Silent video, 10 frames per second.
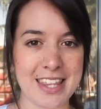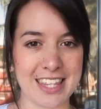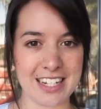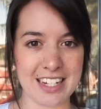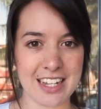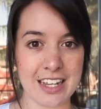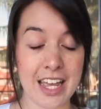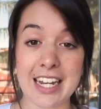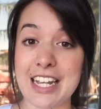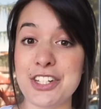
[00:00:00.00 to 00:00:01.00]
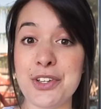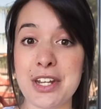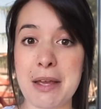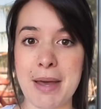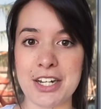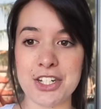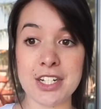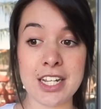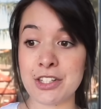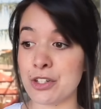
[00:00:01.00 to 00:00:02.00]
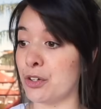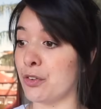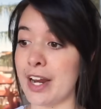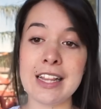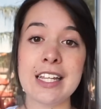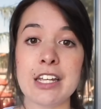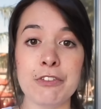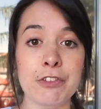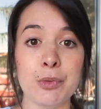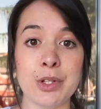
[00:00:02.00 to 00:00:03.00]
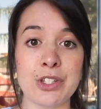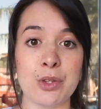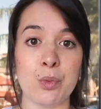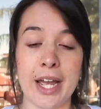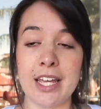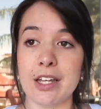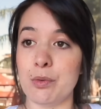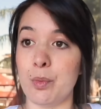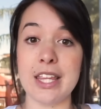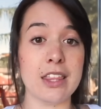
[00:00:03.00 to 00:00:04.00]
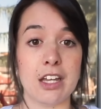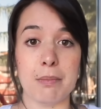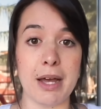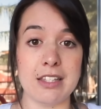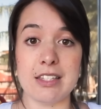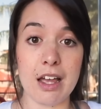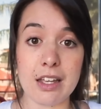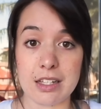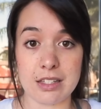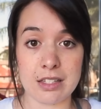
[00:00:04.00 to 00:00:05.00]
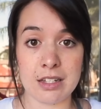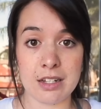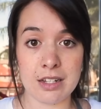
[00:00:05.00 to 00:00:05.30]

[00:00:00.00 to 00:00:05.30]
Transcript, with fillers: method. And as you can imagine, it's greatly influenced the way that we think about science.